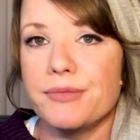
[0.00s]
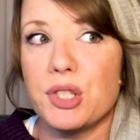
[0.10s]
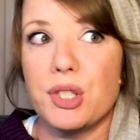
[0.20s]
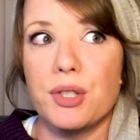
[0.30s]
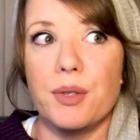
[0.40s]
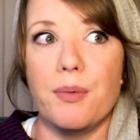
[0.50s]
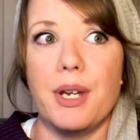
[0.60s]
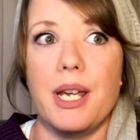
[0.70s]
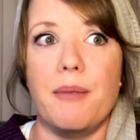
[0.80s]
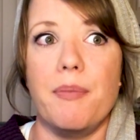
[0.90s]
Should
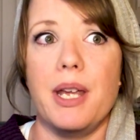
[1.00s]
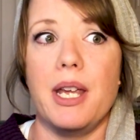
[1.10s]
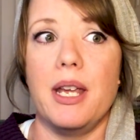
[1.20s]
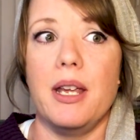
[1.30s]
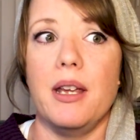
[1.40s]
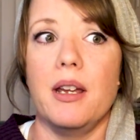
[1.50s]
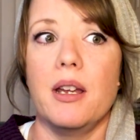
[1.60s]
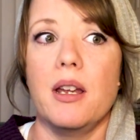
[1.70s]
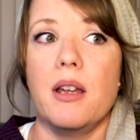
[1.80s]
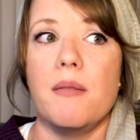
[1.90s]
we be
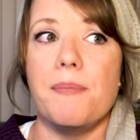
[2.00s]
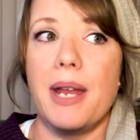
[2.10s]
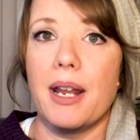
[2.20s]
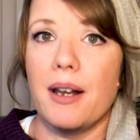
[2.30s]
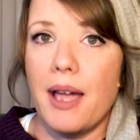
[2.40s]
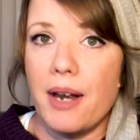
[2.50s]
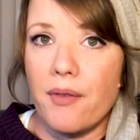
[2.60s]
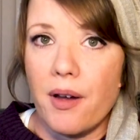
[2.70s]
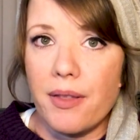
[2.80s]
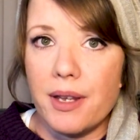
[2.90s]
making light of
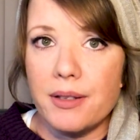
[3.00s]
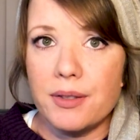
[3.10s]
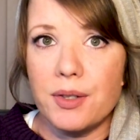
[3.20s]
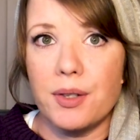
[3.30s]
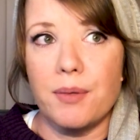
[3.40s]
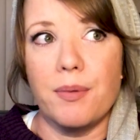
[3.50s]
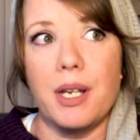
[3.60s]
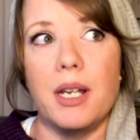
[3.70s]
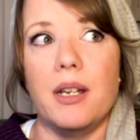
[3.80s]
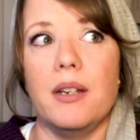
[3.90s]
all this? Should
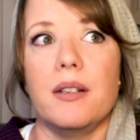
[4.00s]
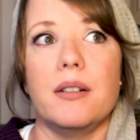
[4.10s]
we...